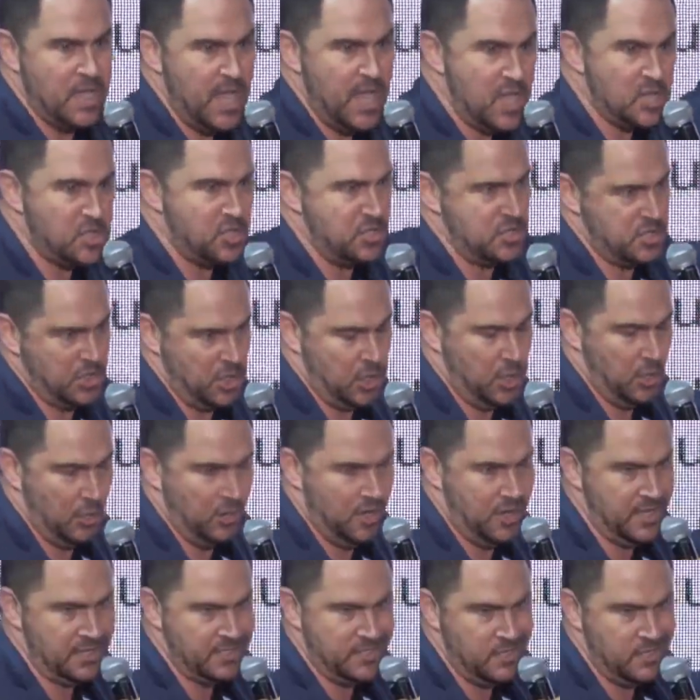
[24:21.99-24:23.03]
issue
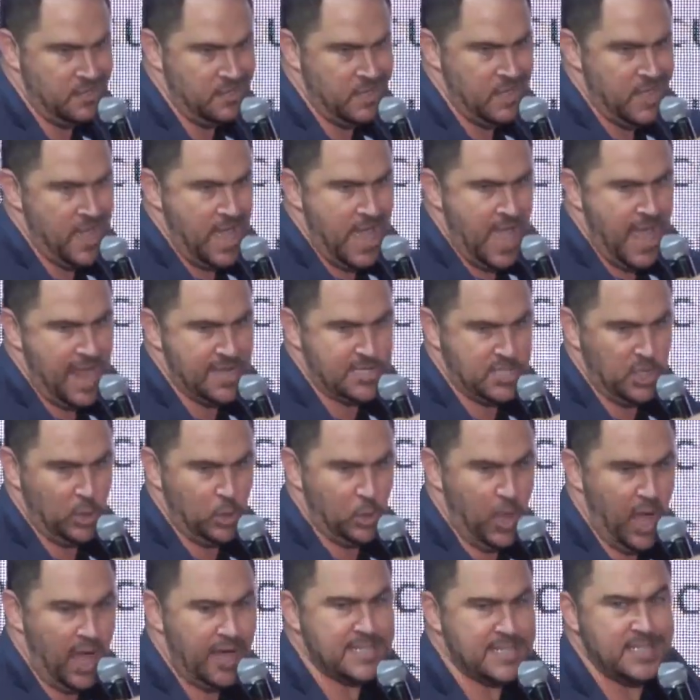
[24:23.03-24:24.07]
securities, and so
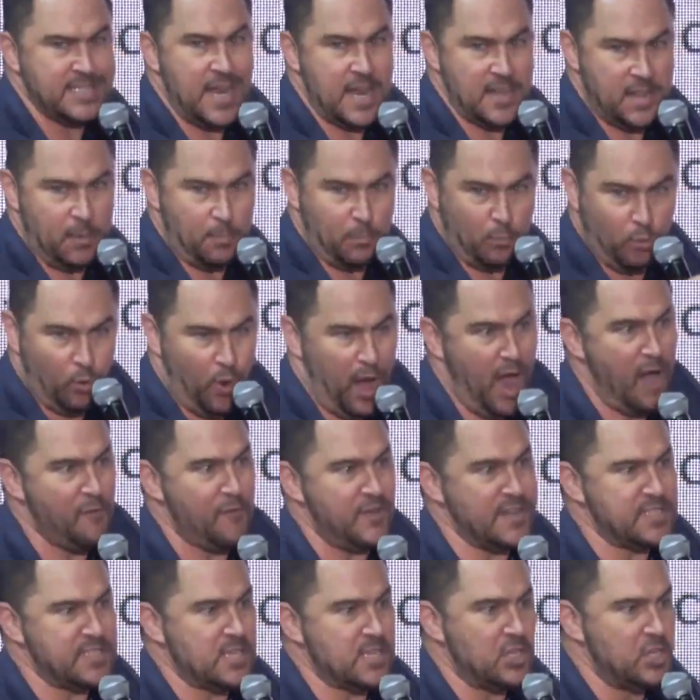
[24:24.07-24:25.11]
long as none of the
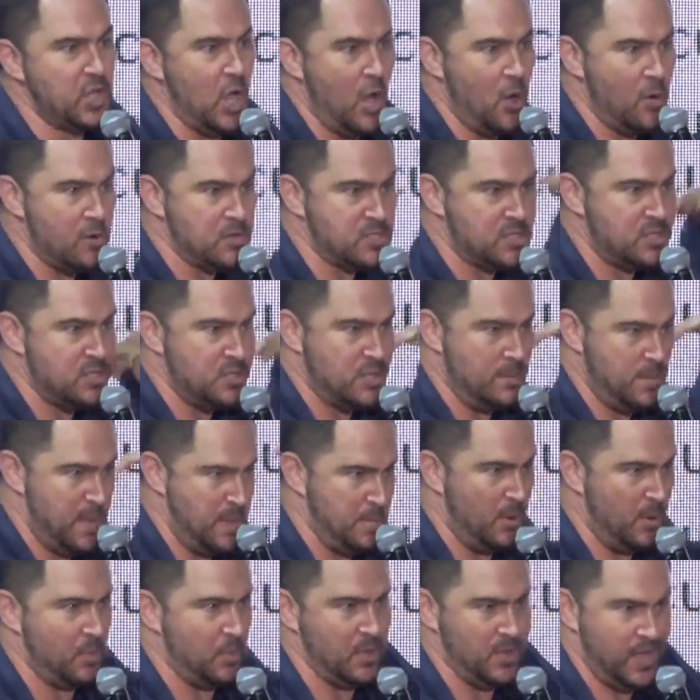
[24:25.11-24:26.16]
profits go to the
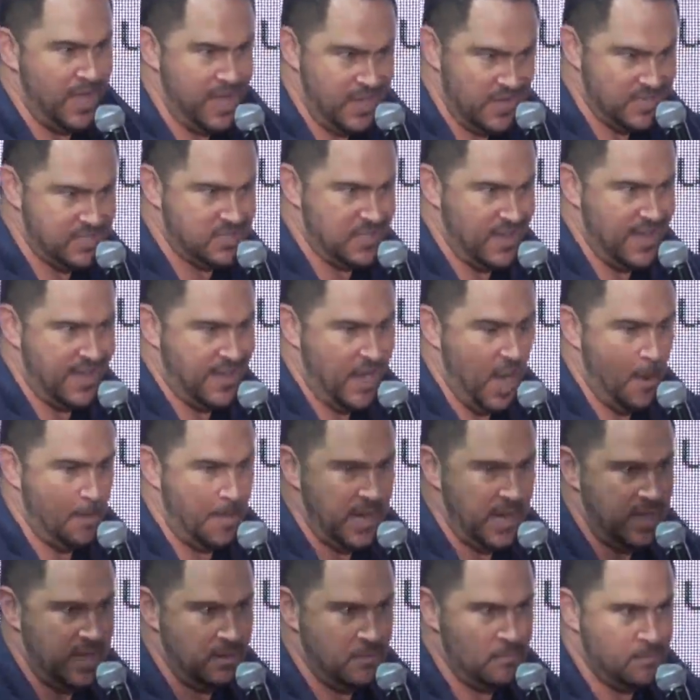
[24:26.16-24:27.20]
people related to that
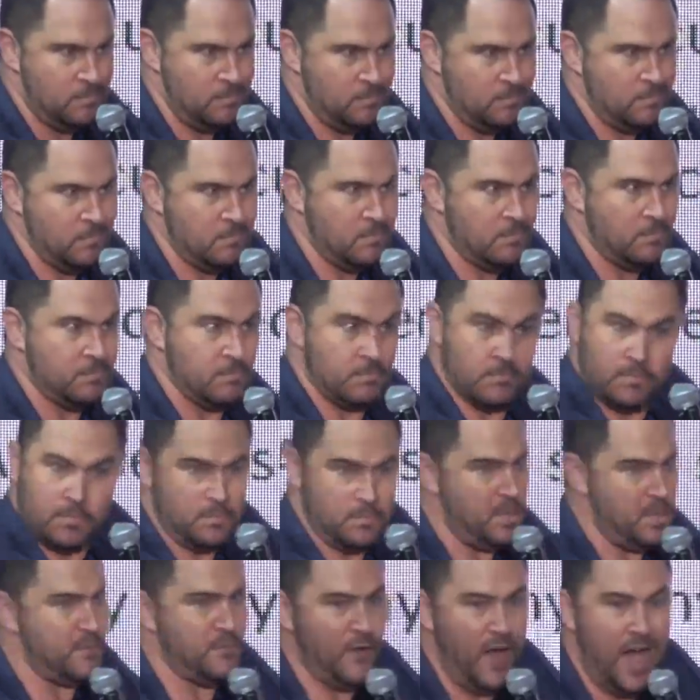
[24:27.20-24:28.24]
company,
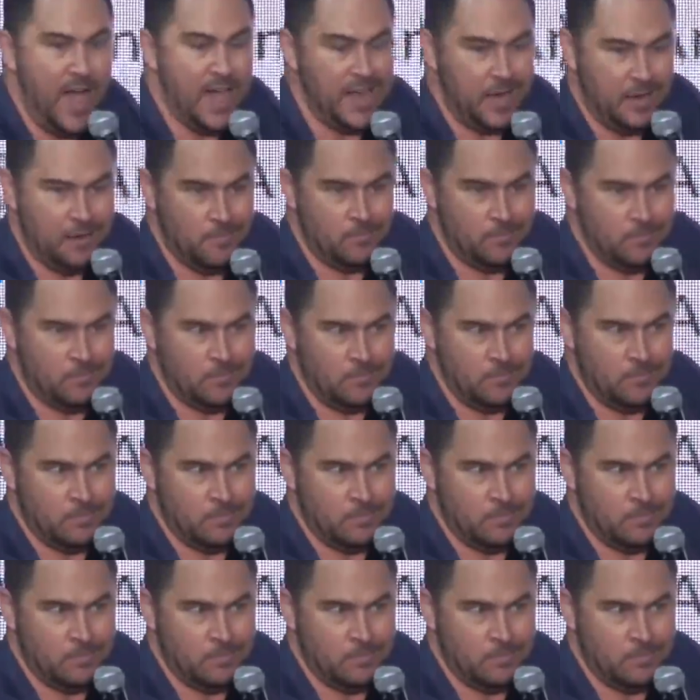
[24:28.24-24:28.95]
be fine.